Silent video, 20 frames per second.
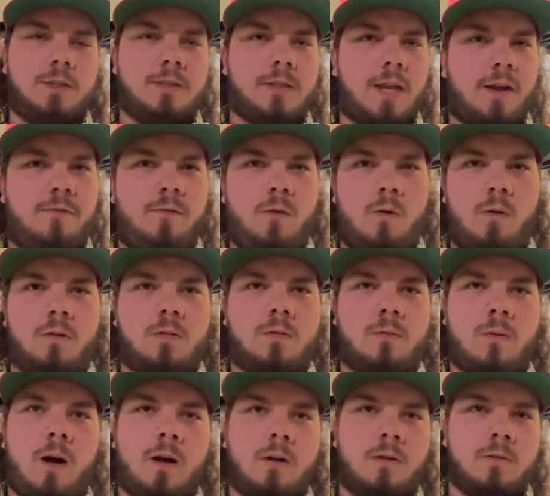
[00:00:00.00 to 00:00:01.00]
just like full
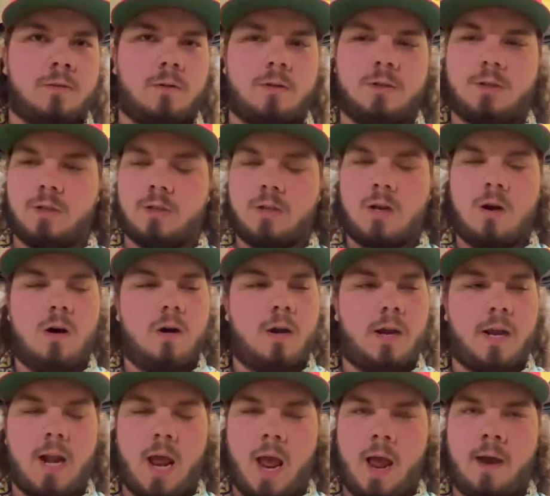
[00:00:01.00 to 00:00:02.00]
throttle, so it's just
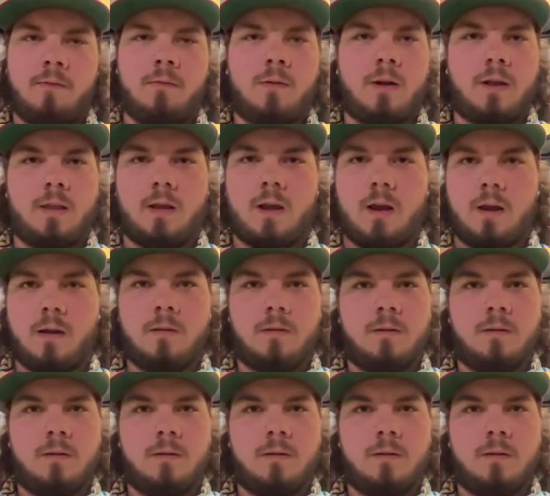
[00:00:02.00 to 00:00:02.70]
cooking everything.